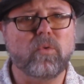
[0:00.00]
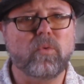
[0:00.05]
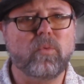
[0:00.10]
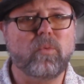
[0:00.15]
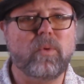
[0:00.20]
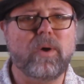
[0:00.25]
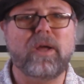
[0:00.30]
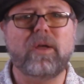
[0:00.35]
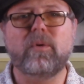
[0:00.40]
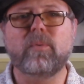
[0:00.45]

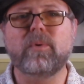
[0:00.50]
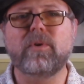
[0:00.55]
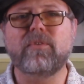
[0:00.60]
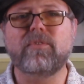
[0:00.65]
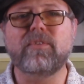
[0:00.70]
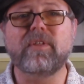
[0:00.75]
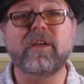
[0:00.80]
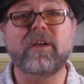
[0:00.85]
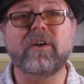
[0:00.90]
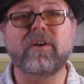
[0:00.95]
Why
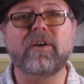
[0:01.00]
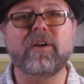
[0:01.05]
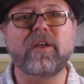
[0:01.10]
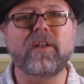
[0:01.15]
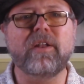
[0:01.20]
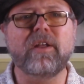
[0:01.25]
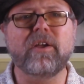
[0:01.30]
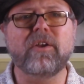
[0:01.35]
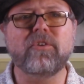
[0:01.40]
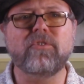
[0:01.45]
Was There
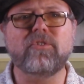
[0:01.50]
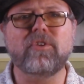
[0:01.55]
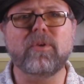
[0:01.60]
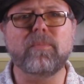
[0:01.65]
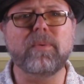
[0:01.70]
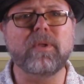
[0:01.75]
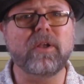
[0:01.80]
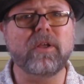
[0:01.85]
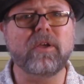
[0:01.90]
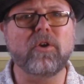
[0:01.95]
an
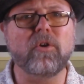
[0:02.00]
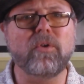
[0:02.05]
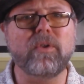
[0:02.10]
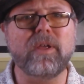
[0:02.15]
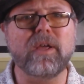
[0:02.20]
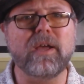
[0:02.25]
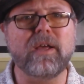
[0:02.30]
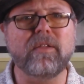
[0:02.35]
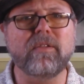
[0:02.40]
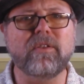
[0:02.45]
Airship in a
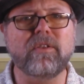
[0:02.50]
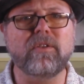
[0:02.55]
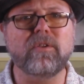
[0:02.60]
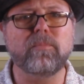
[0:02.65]
Coney Island